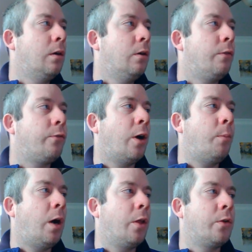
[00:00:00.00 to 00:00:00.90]
From
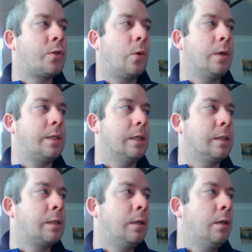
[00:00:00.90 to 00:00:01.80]
Other
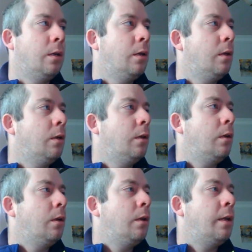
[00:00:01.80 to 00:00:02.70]
Sources.
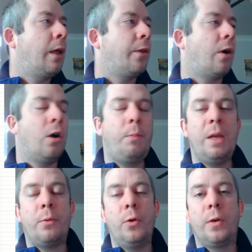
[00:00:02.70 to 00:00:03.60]
Now, there are
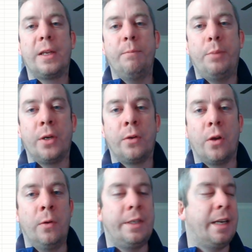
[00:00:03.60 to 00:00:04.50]
people who can build
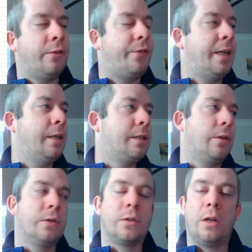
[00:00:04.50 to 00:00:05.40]
OData feeds, and
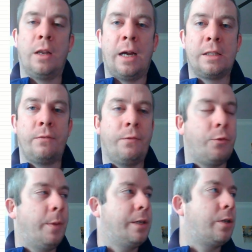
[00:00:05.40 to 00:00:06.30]
there's lots of
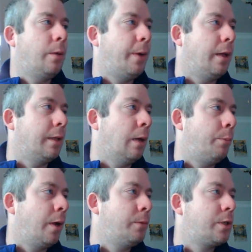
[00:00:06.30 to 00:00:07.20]
information about that,
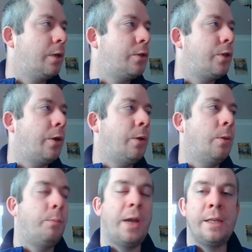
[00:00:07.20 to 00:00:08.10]
but I'm just going to show you the
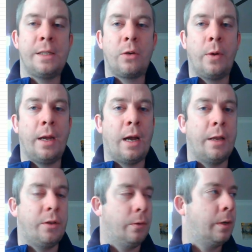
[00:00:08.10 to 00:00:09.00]
basic way I
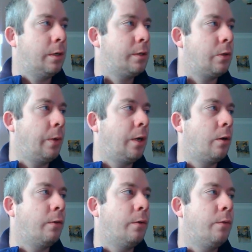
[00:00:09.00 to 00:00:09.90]
do it. So we go
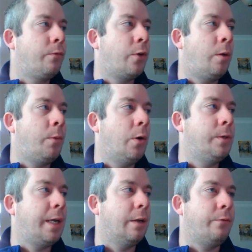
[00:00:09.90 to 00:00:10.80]
to From
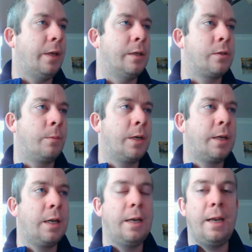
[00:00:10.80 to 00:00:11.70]
OData Feeds. So I'm going to
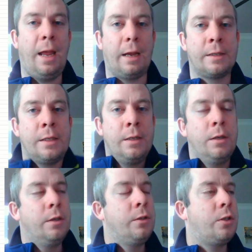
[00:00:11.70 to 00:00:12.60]
connect
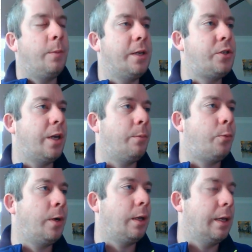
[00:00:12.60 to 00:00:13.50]
to my
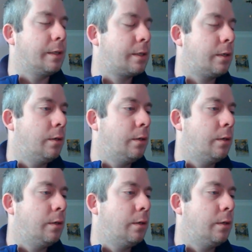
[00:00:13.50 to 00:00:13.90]
SharePoint list.